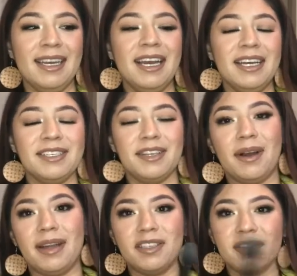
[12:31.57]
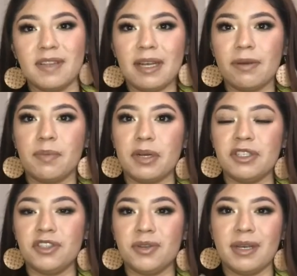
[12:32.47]
So I just feel like with brushes,
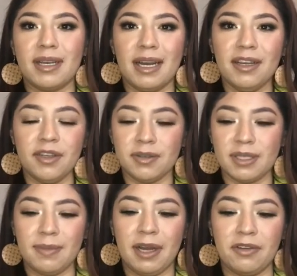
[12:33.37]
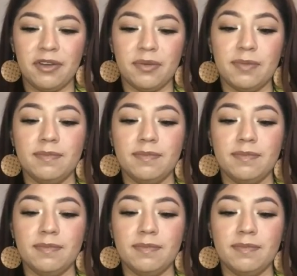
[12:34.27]
you can kind of use them how you